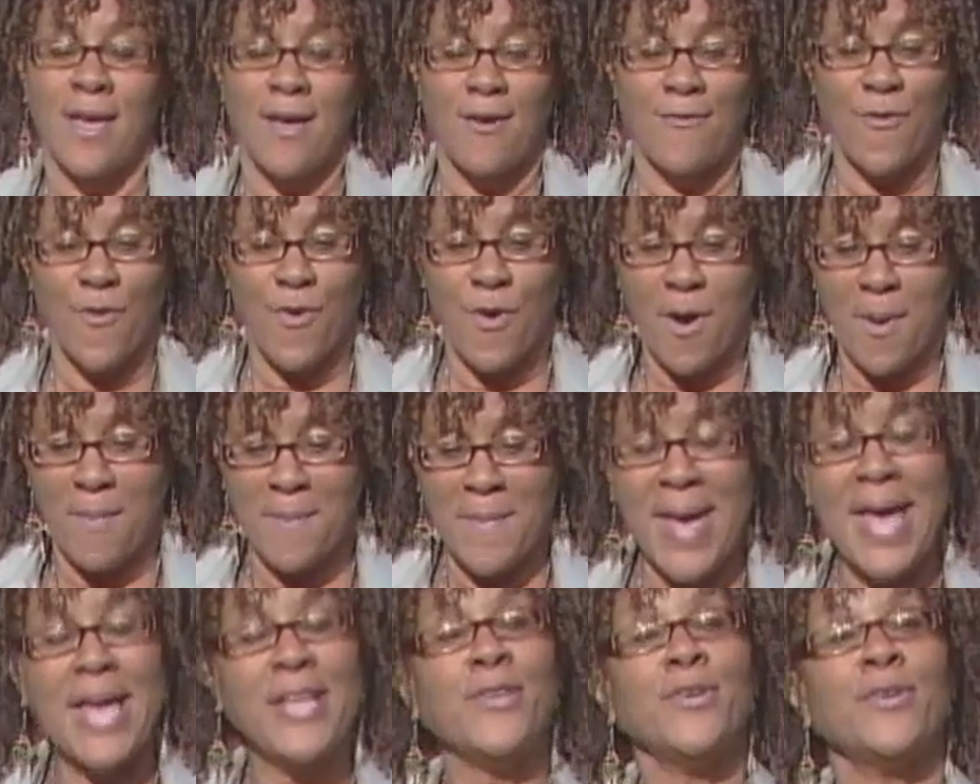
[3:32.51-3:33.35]
for a
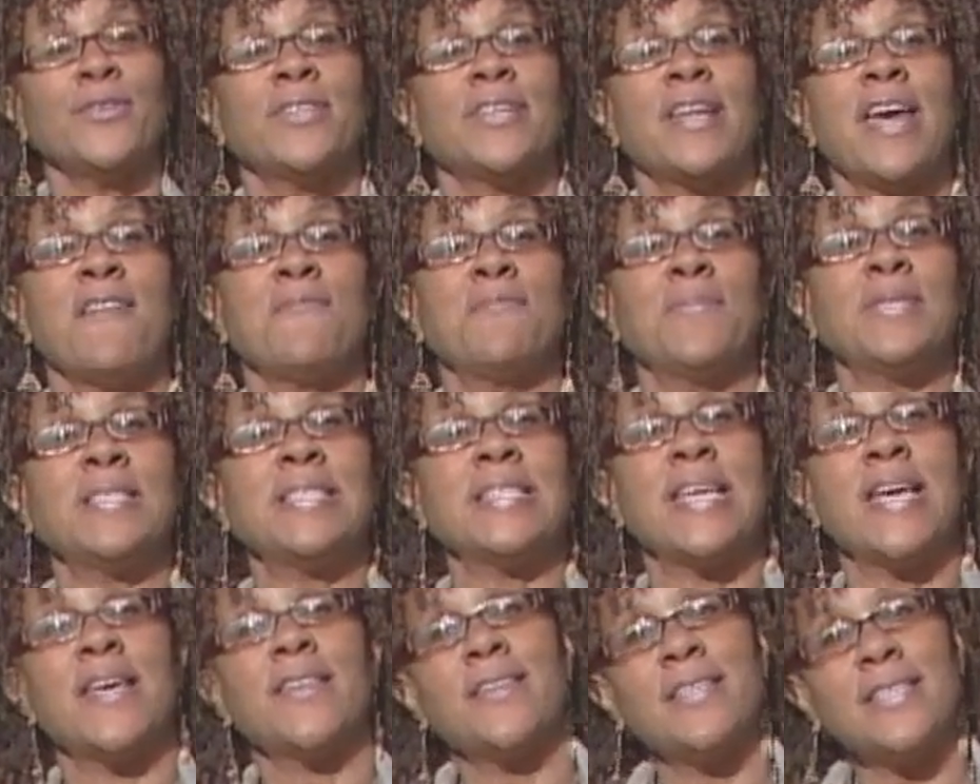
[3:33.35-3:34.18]
manual that I put
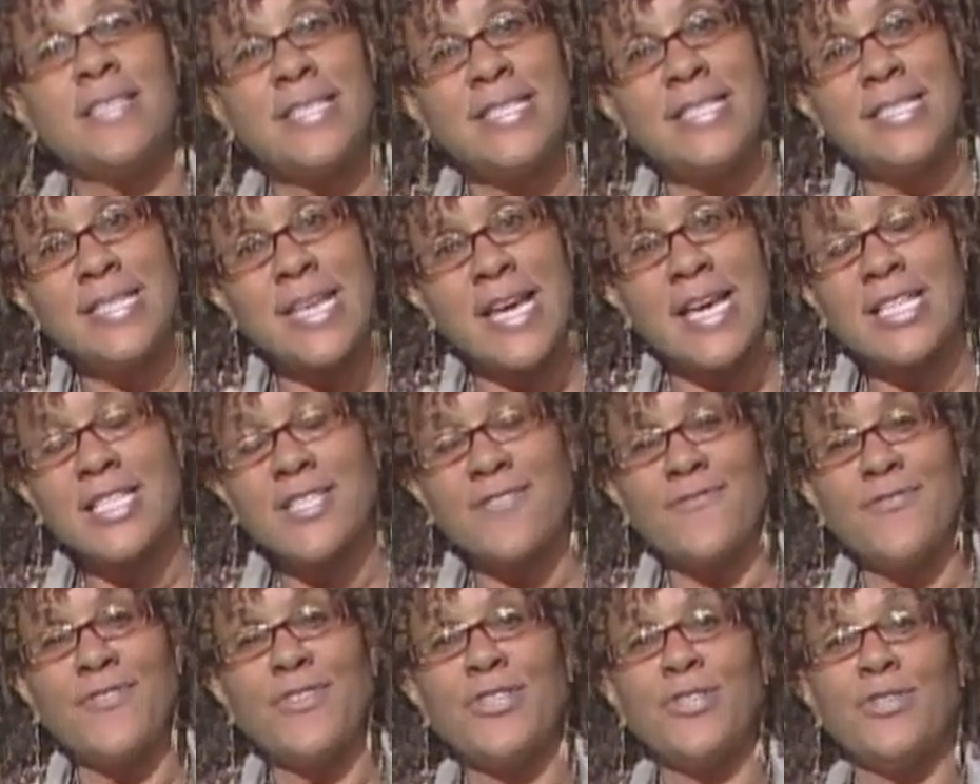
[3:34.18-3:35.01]
together
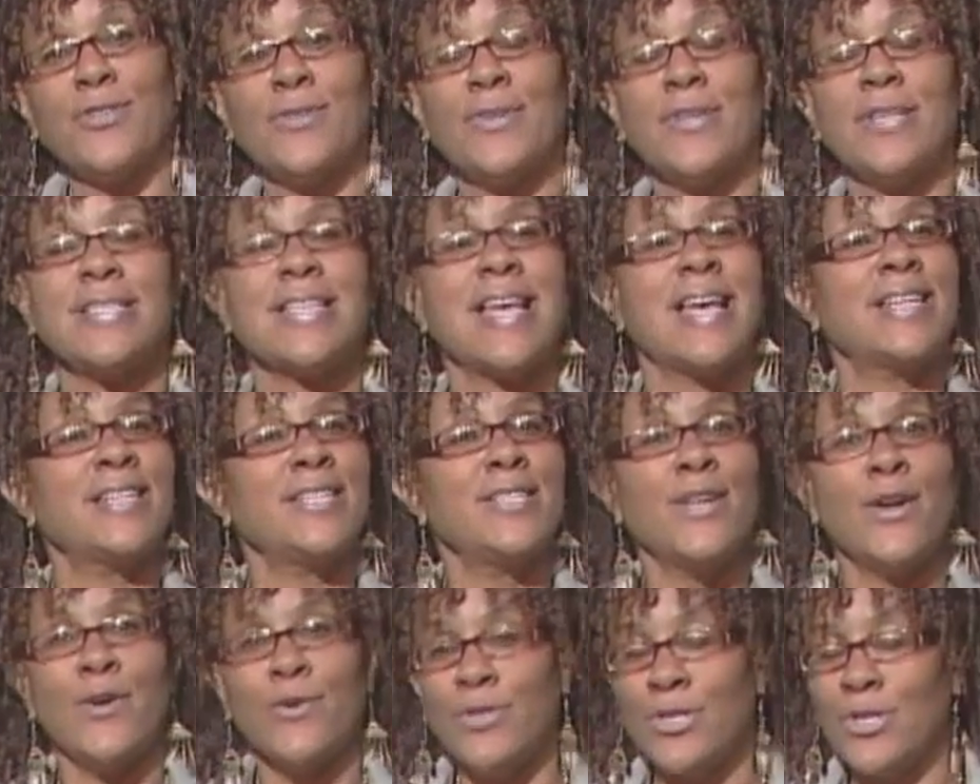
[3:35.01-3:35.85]
just for you because I
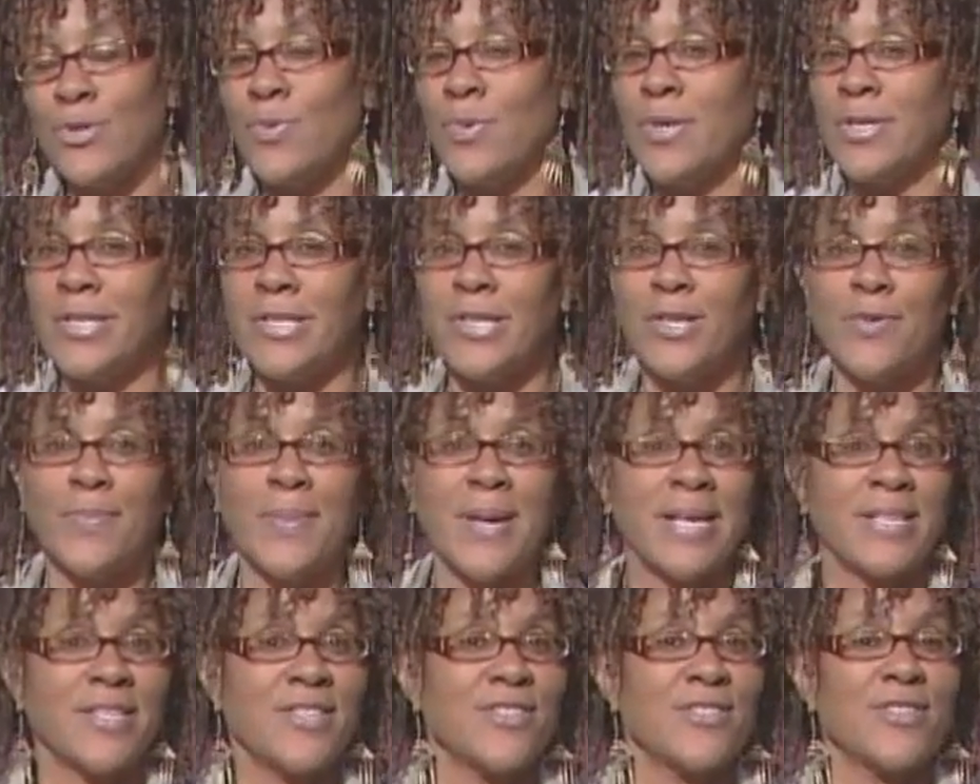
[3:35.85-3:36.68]
know you want to go
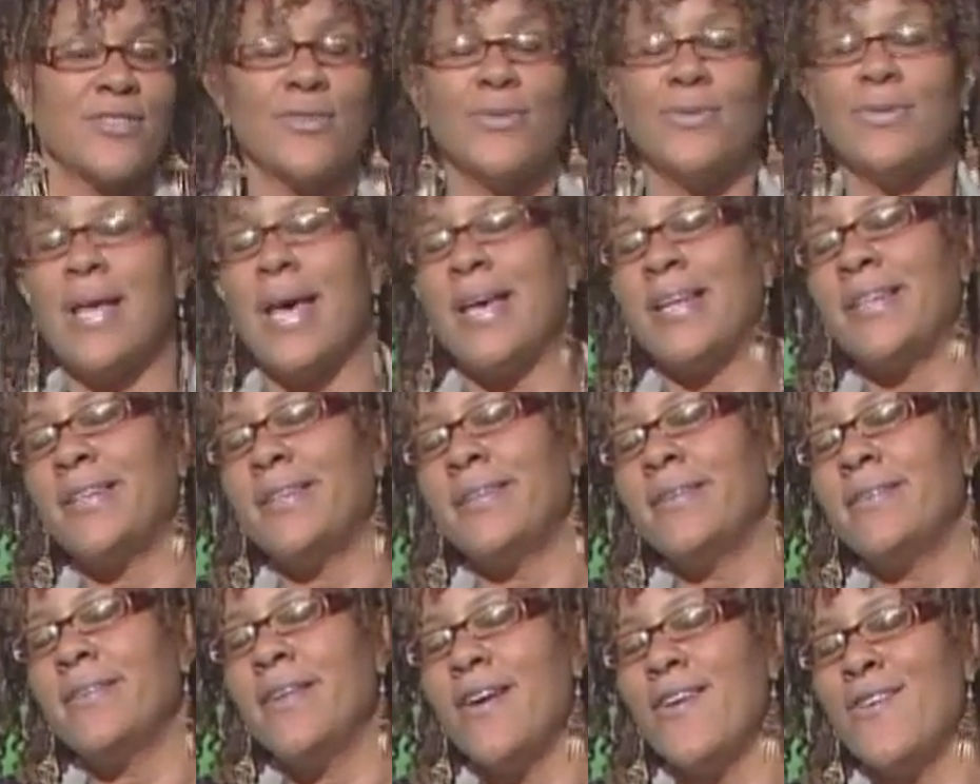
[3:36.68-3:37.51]
back to school. I
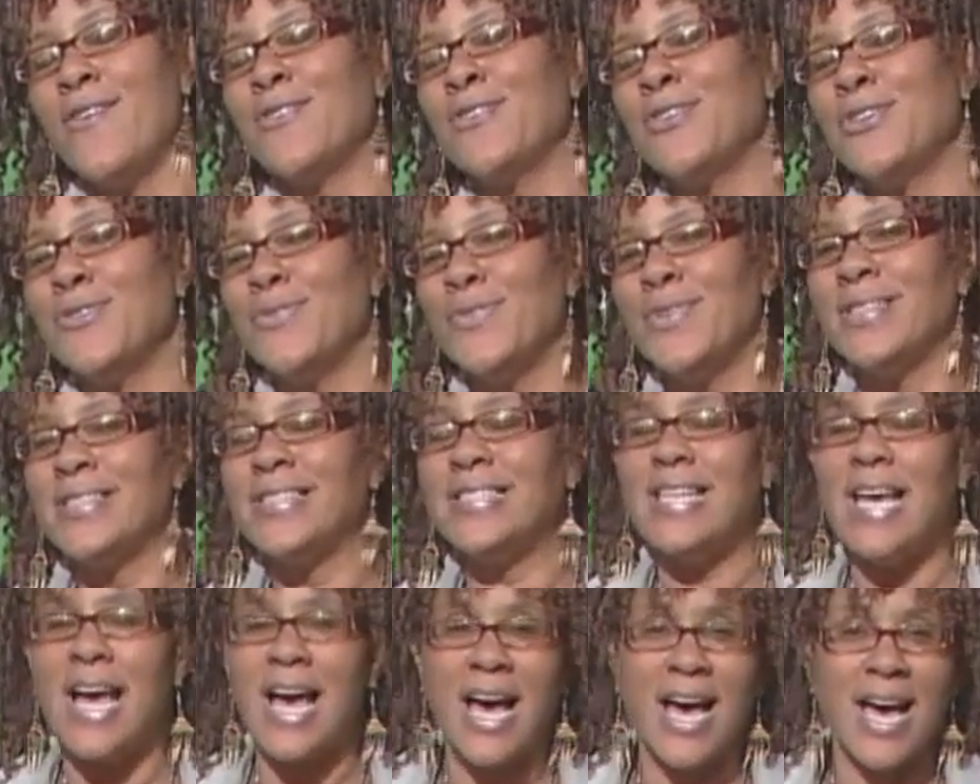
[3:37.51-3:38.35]
know you are
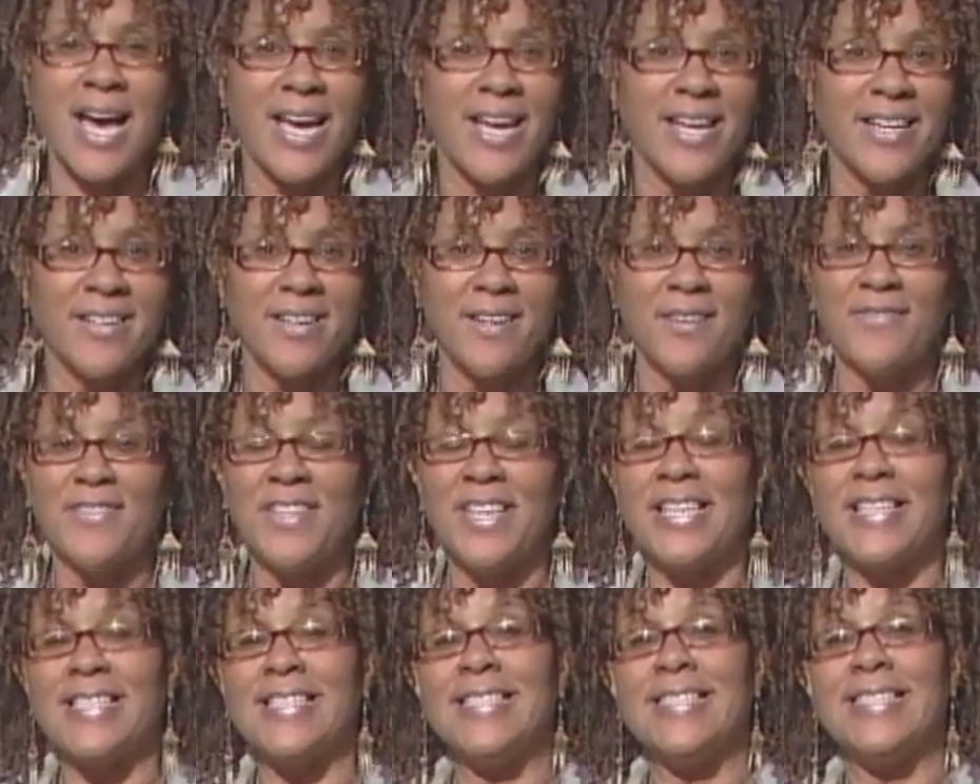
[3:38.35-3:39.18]
tired of
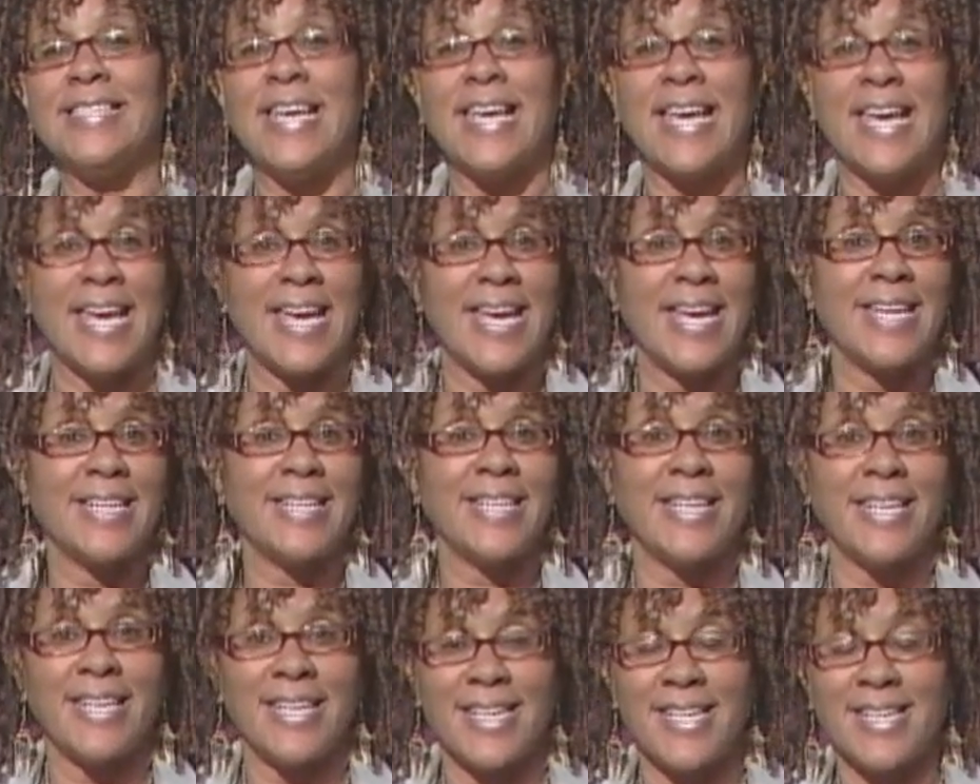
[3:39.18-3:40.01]
that dead
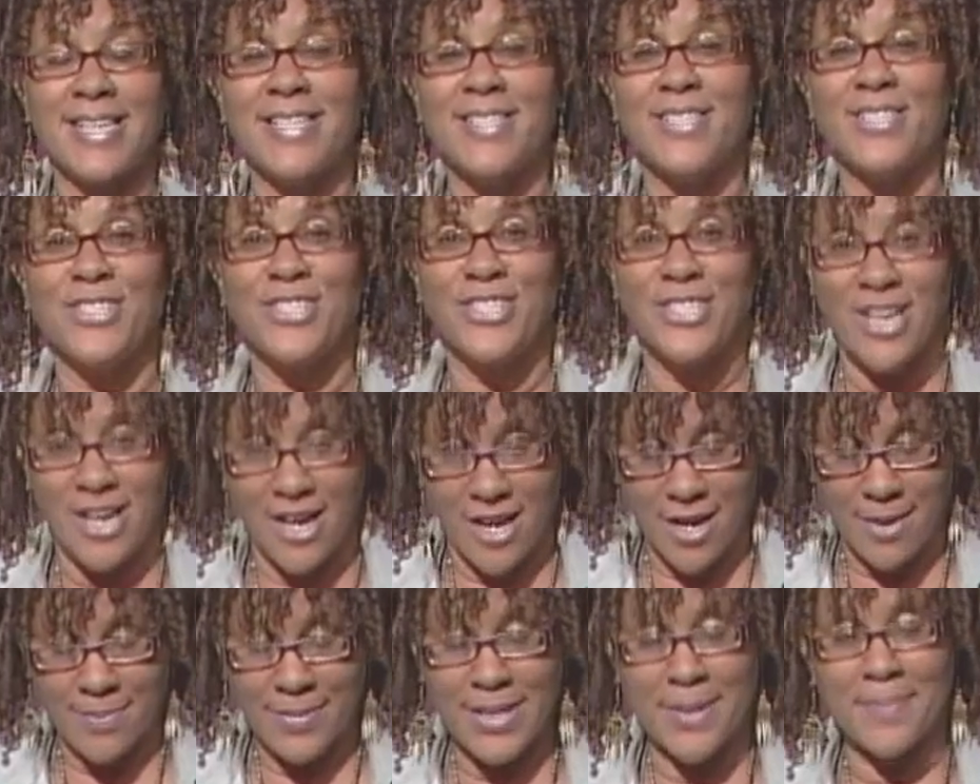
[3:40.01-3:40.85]
end
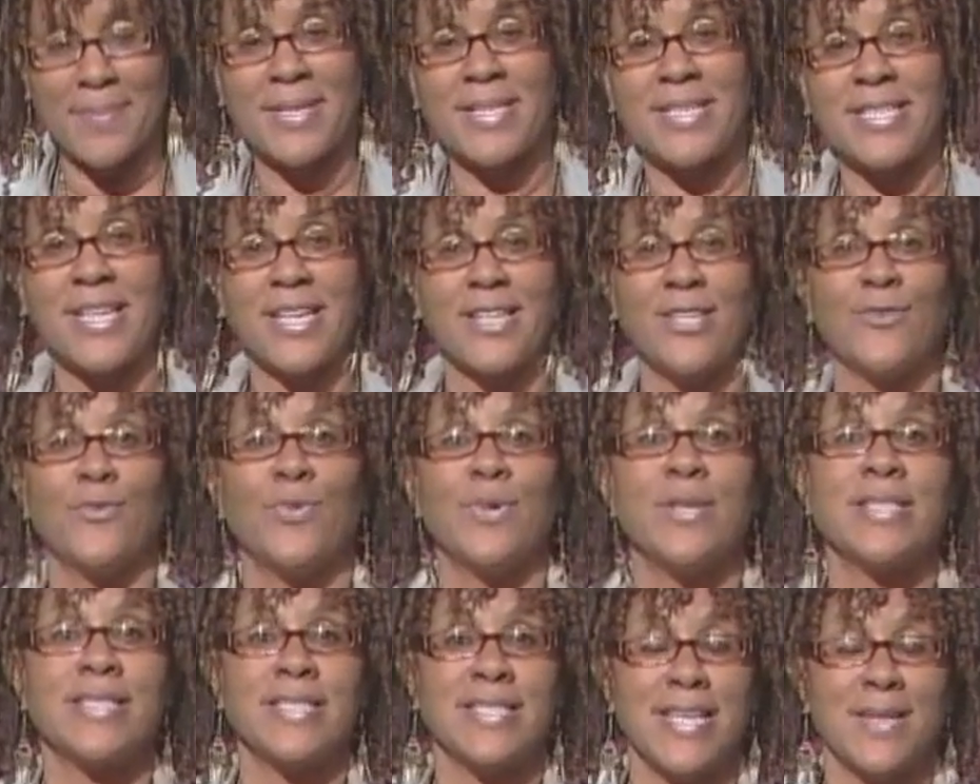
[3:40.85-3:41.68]
job. Let me tell you
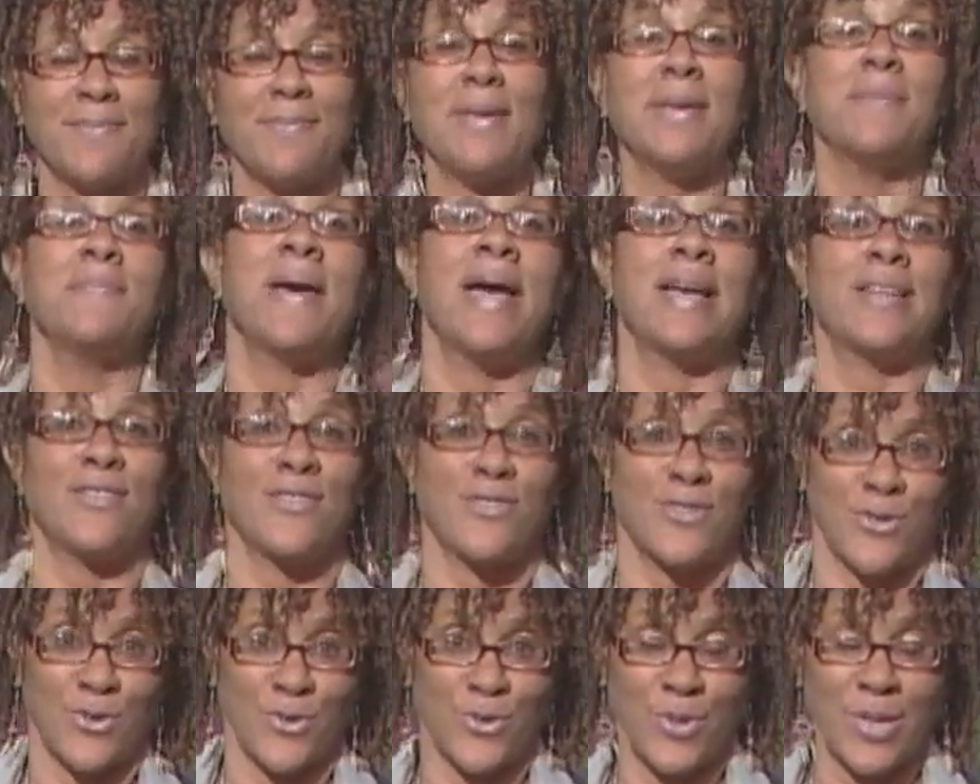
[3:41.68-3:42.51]
what sent me back to
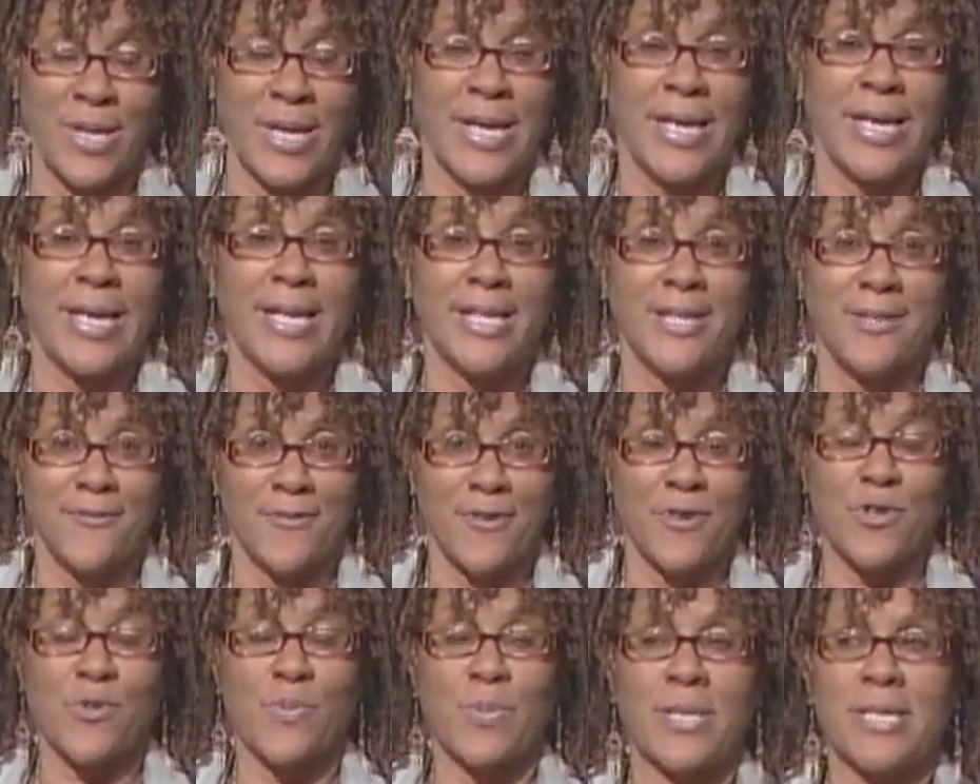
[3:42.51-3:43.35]
school in the
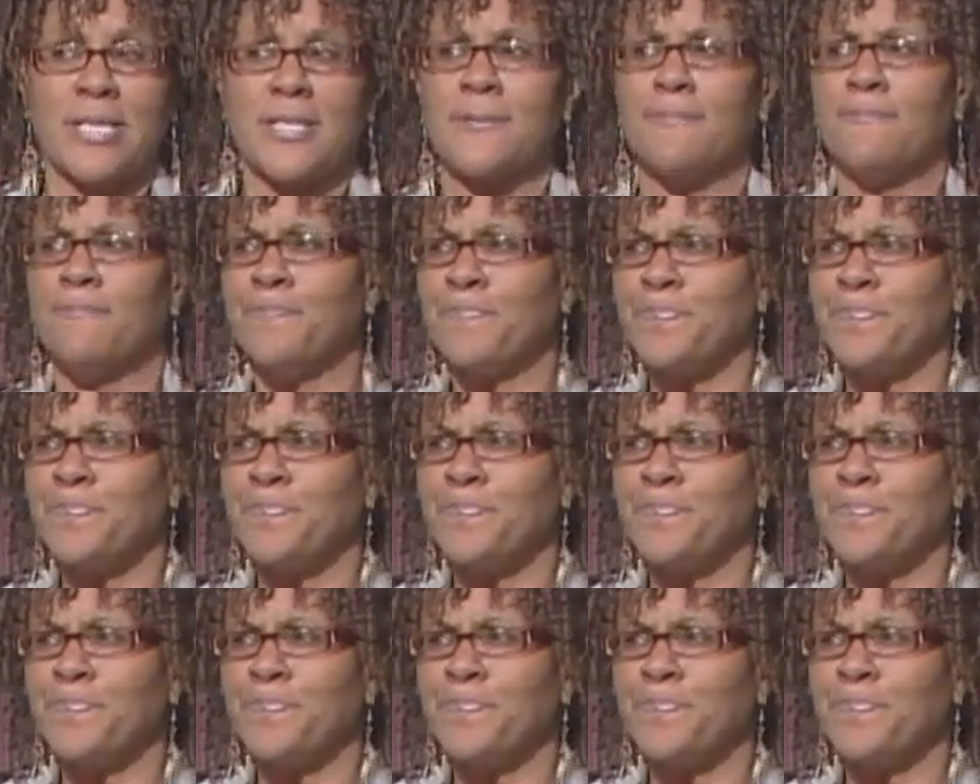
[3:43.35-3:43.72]
first place.